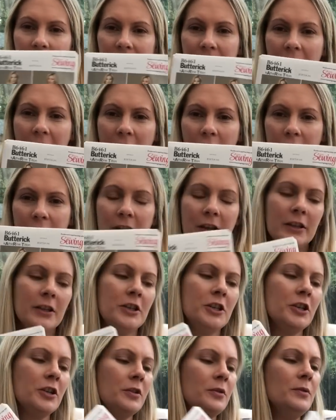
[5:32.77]
that I'm going
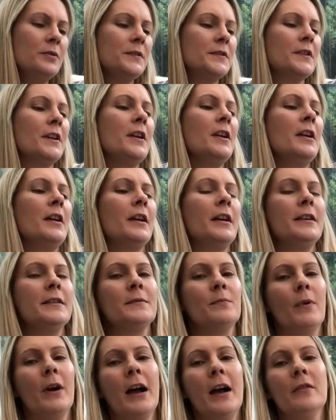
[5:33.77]
to use
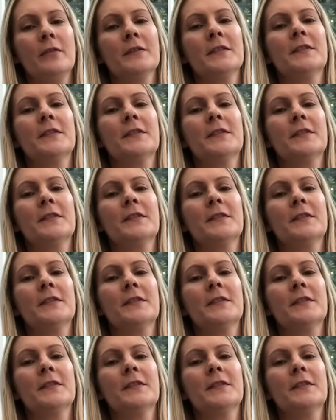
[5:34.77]
as well.